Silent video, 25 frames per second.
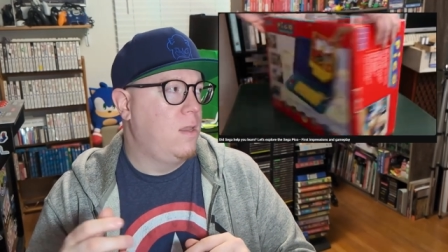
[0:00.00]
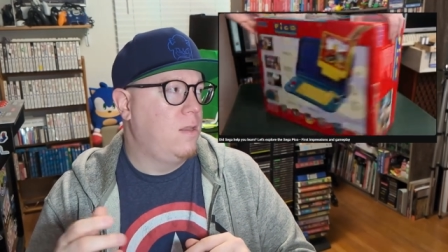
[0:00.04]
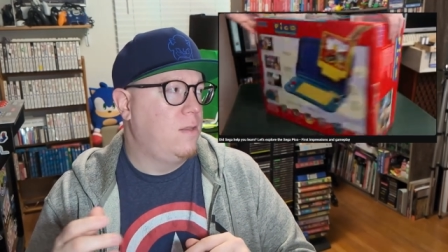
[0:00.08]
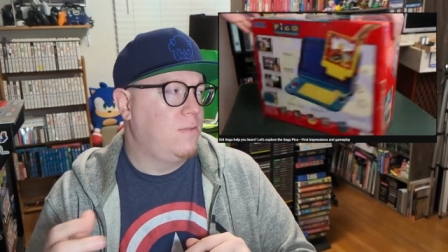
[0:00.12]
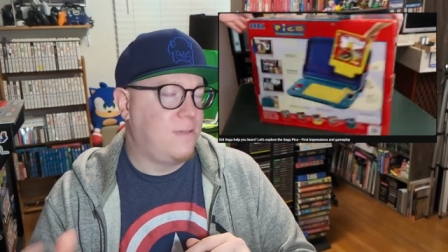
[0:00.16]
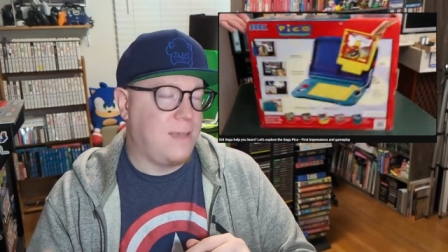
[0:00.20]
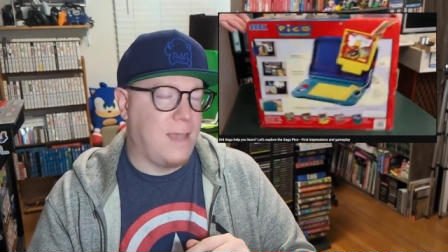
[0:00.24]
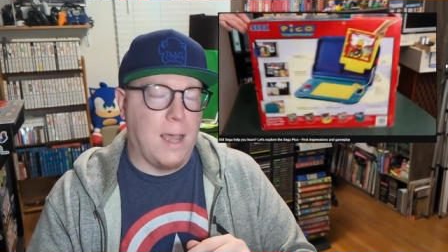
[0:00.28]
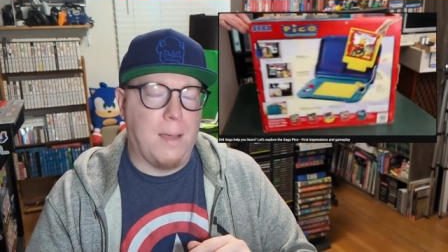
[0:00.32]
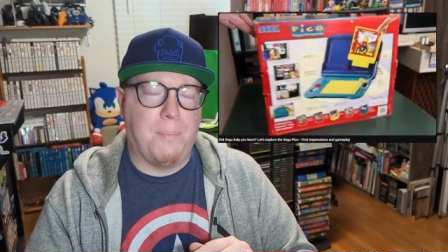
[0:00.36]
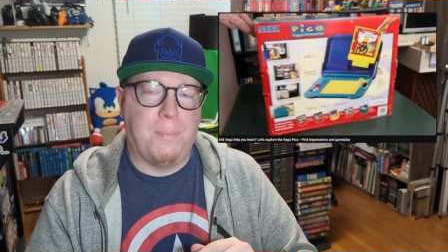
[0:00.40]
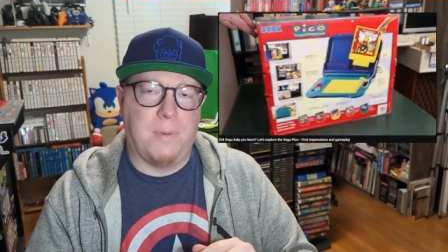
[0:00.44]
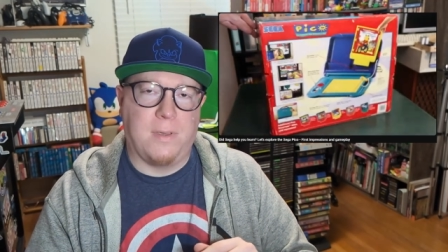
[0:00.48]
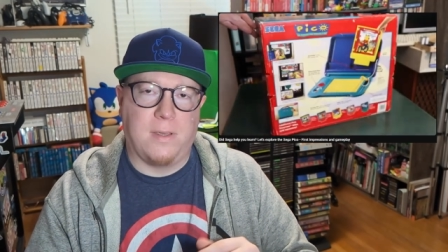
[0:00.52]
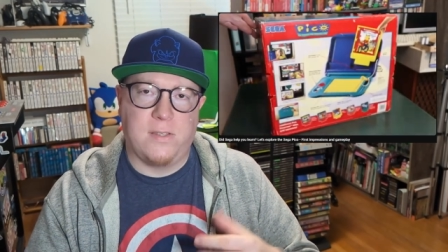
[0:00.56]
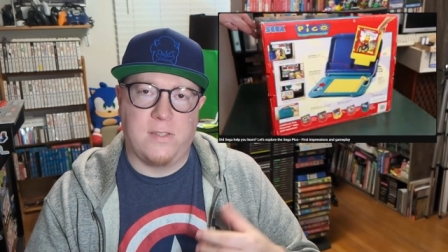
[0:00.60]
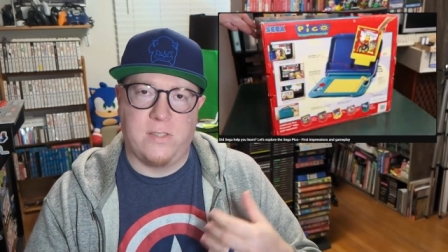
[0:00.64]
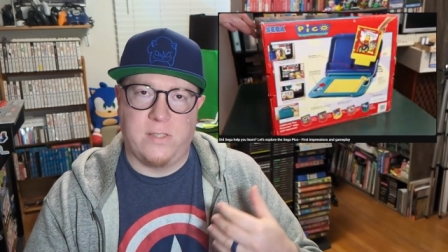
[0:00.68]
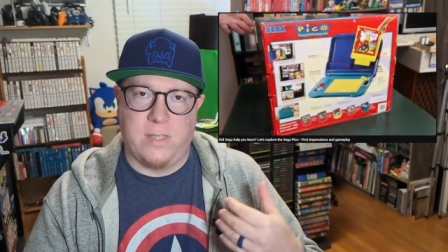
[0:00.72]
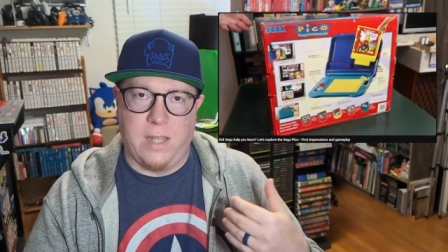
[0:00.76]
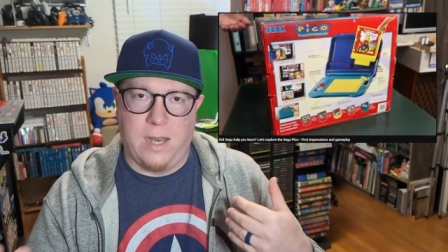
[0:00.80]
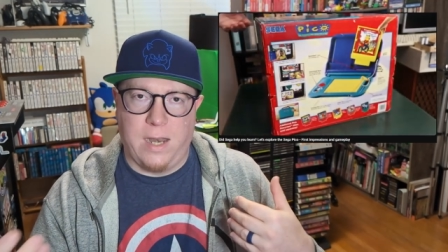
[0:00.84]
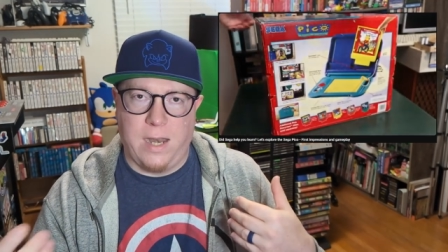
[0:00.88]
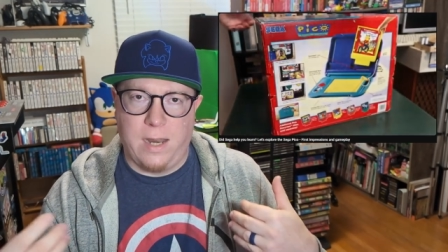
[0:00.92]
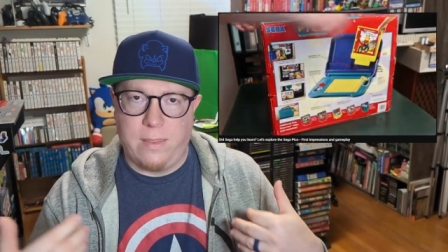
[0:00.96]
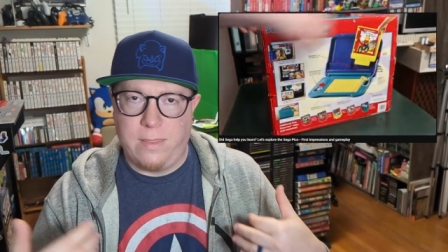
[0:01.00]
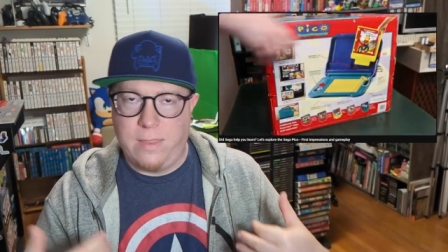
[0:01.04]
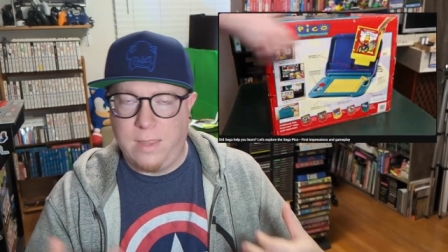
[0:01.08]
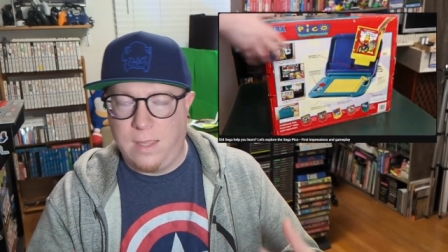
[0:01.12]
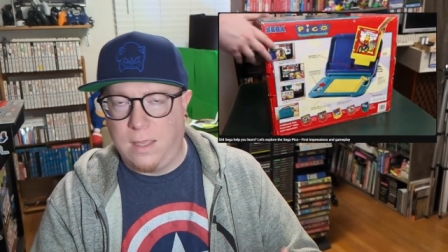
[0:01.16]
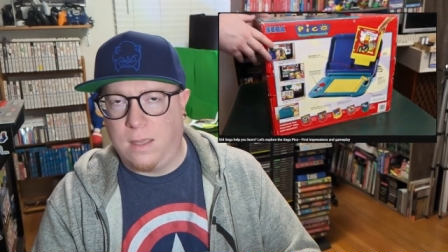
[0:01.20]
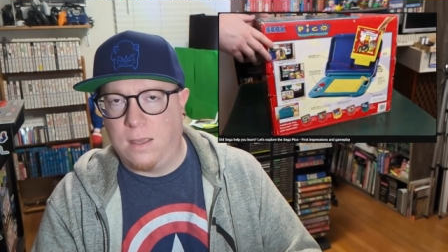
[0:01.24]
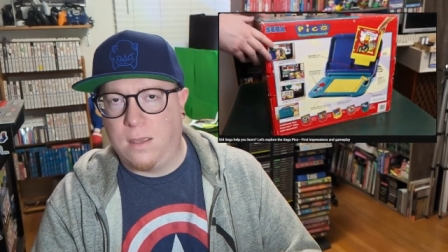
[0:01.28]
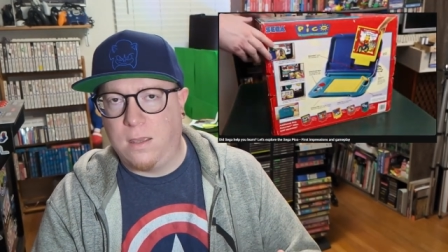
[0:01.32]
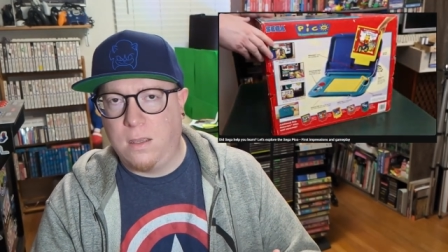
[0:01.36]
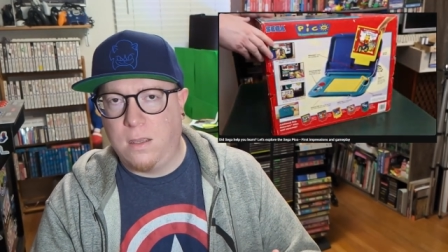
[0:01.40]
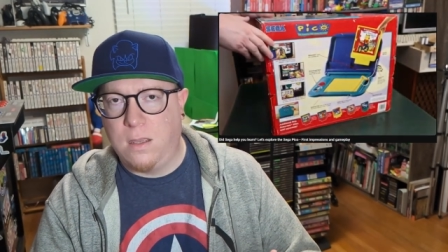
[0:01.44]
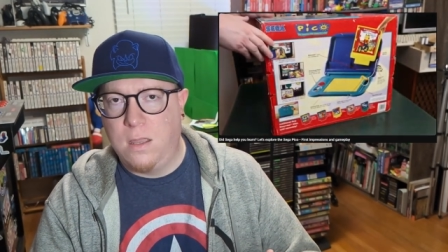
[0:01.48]
topics that I
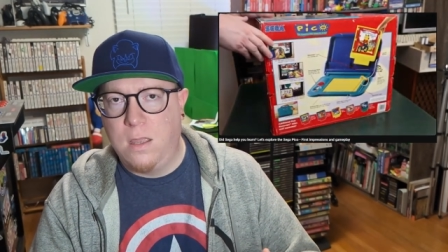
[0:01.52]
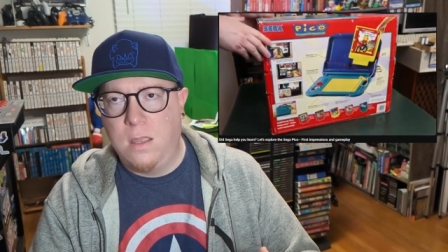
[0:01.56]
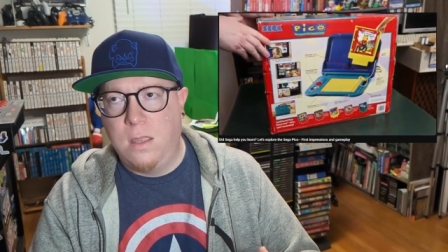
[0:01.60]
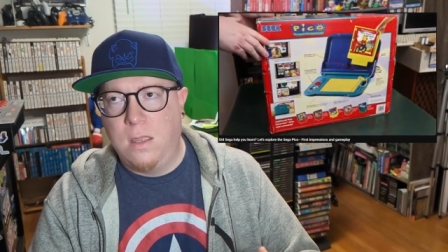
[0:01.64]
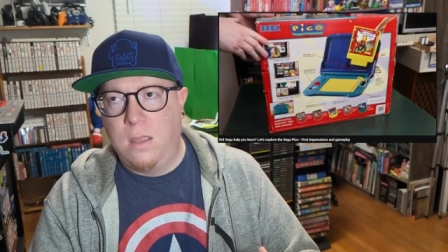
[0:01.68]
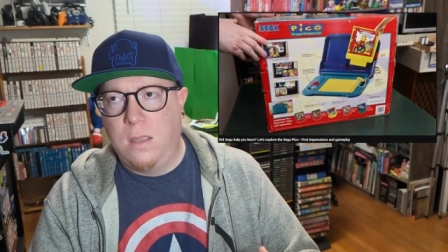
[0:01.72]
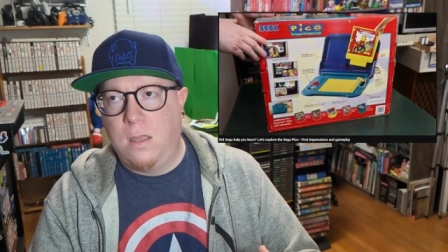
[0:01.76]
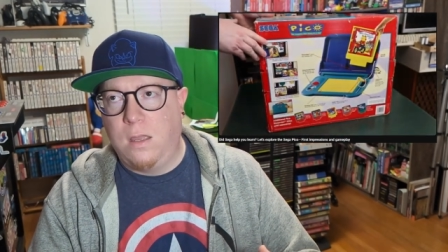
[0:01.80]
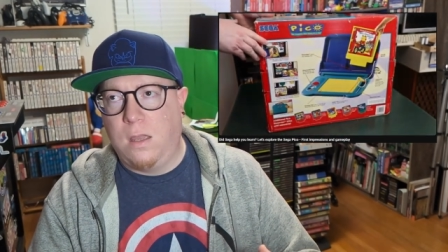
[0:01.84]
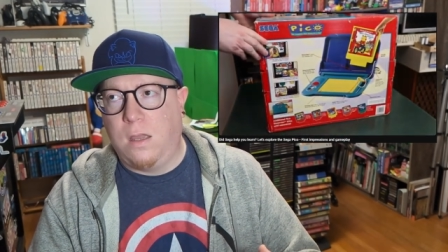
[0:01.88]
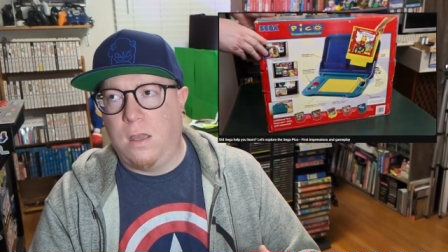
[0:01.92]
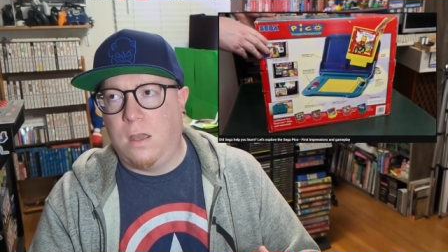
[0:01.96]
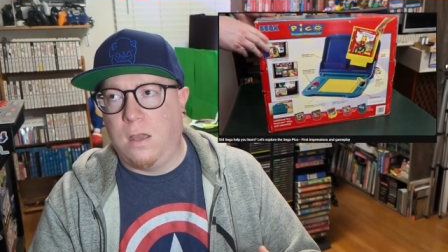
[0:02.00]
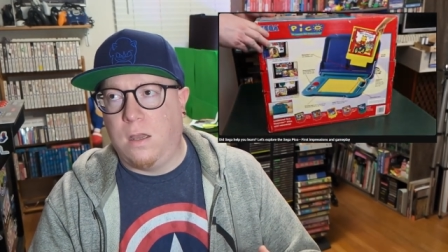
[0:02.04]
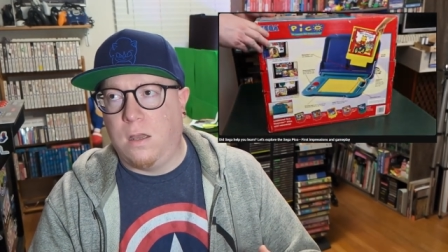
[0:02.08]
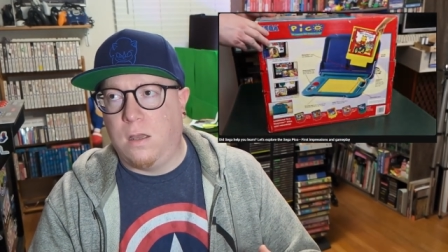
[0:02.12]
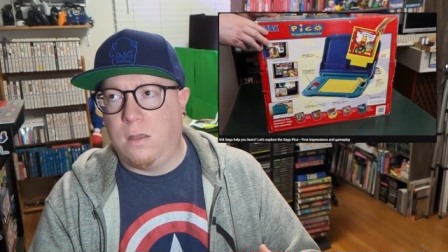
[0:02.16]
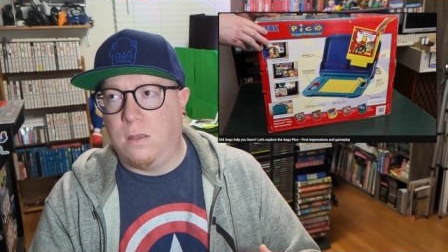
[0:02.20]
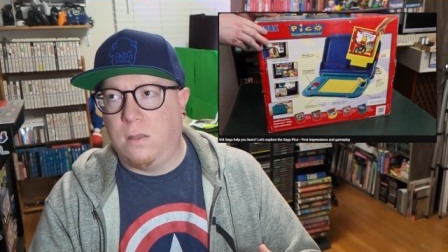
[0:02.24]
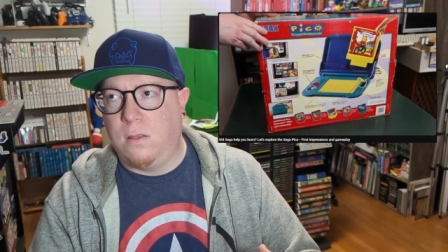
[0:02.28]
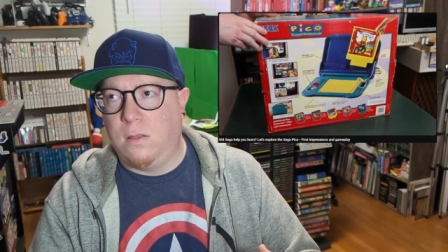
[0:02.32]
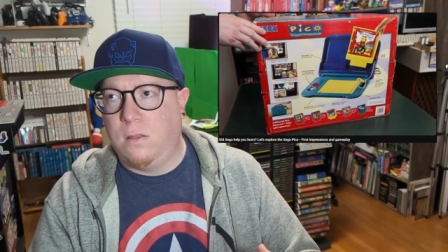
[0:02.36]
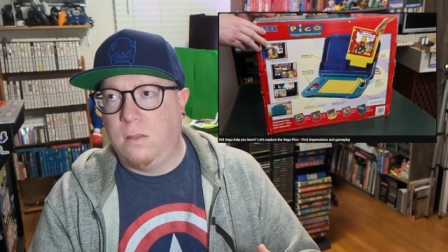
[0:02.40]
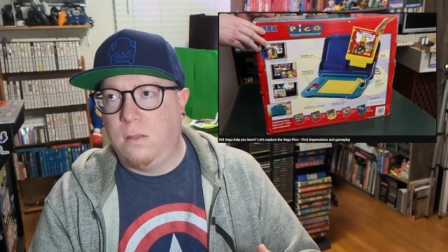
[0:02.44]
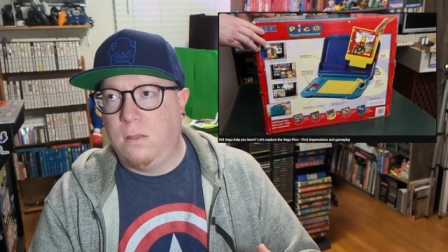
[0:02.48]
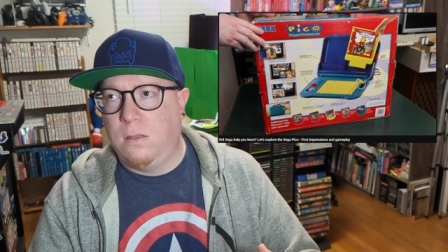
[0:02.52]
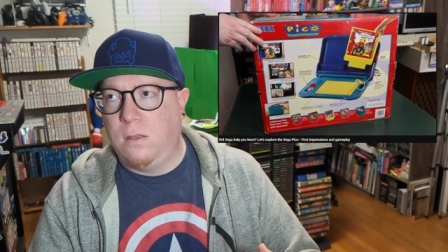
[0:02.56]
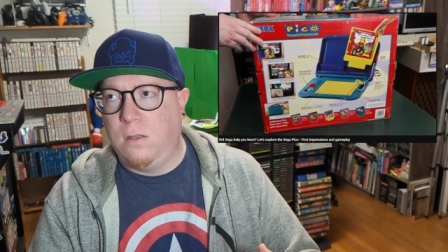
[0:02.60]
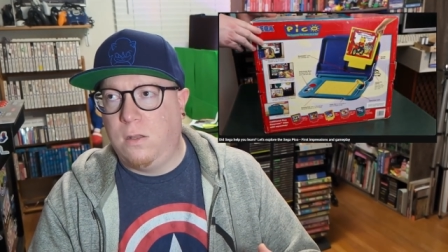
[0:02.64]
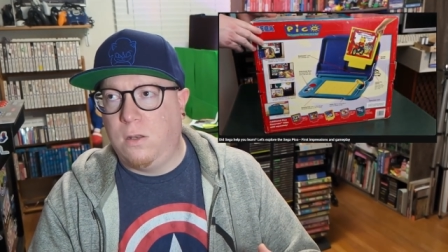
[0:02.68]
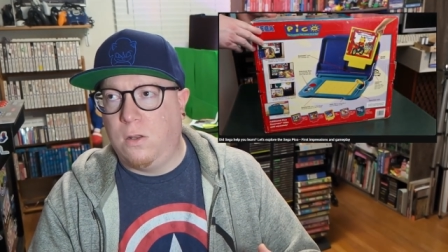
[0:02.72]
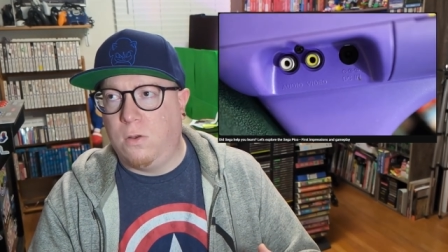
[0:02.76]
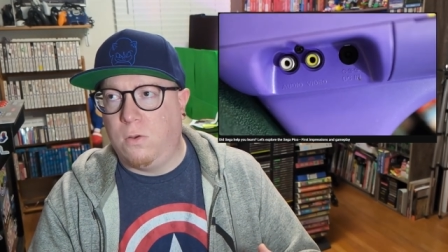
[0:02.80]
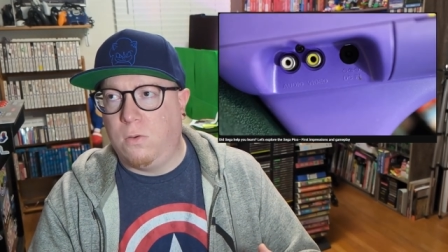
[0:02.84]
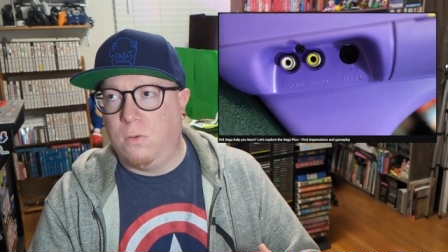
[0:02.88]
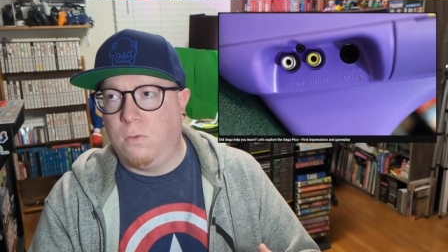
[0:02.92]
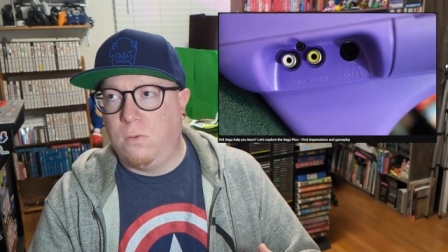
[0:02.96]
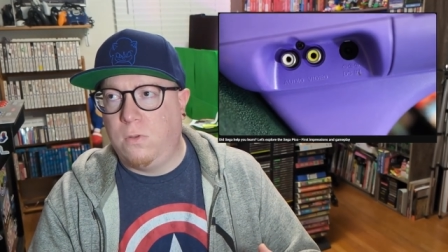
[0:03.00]
think, uh, you
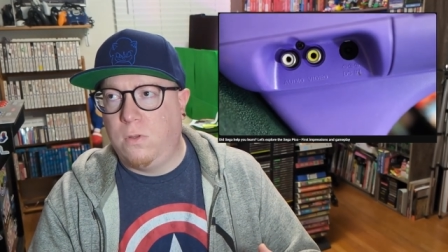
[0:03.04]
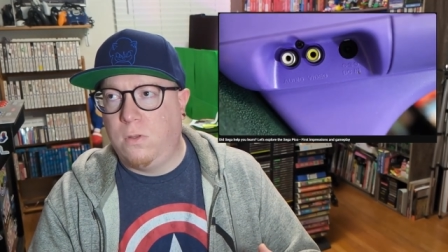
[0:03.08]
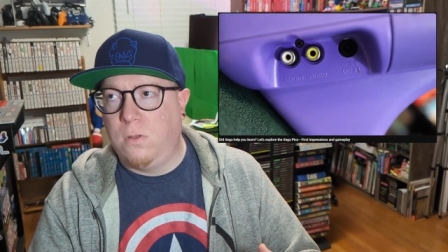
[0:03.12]
know,